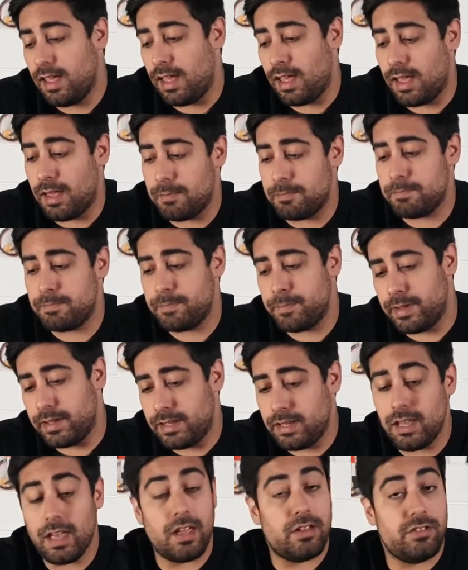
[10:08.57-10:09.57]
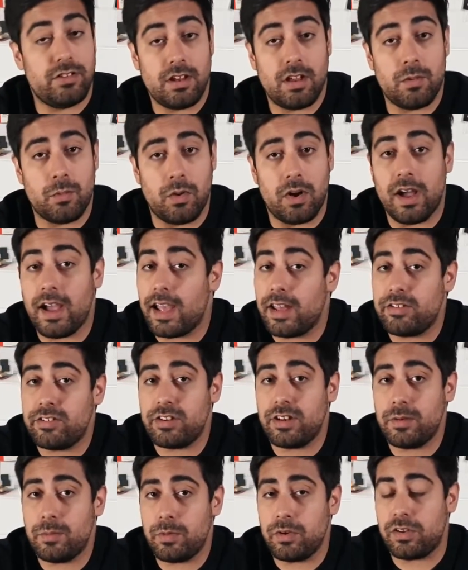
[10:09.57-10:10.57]
Um, yeah, do you know what? I
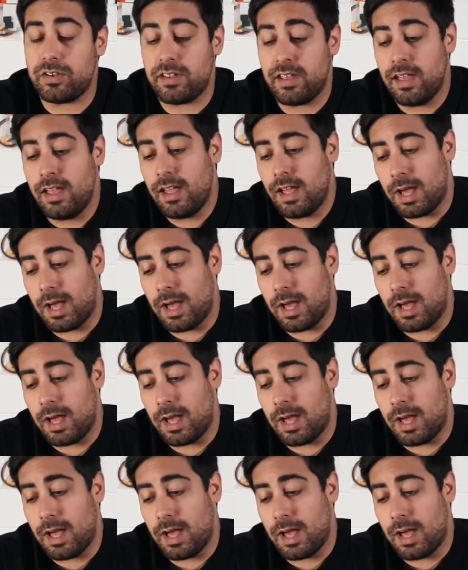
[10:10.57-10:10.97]
actually would.